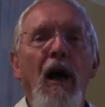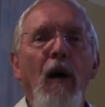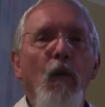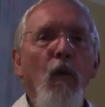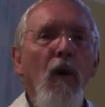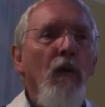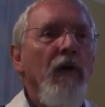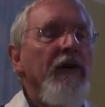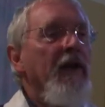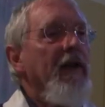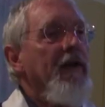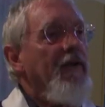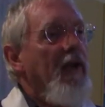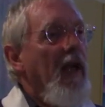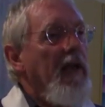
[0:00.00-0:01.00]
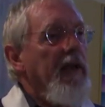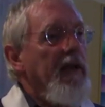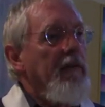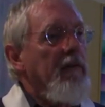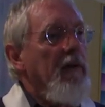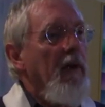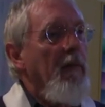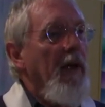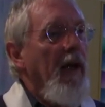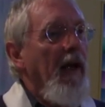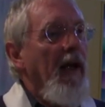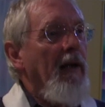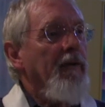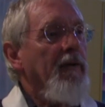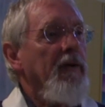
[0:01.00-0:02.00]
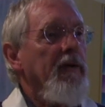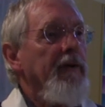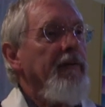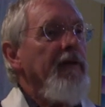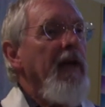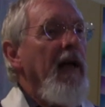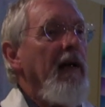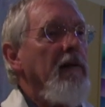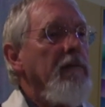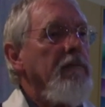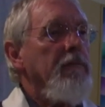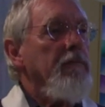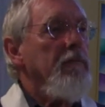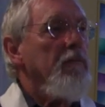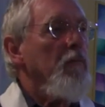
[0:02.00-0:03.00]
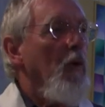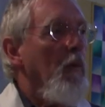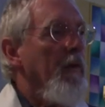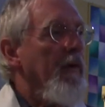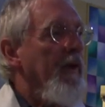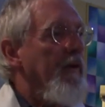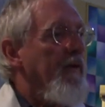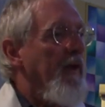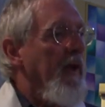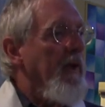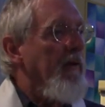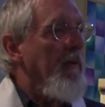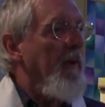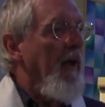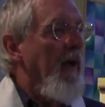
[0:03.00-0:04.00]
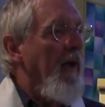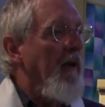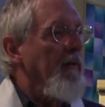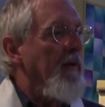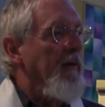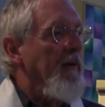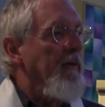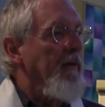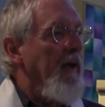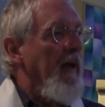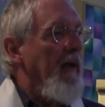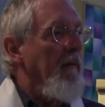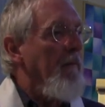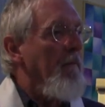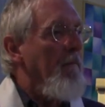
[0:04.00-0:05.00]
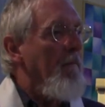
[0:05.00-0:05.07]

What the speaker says: And what would they tell you about how to live now? What would they tell you about how to live now?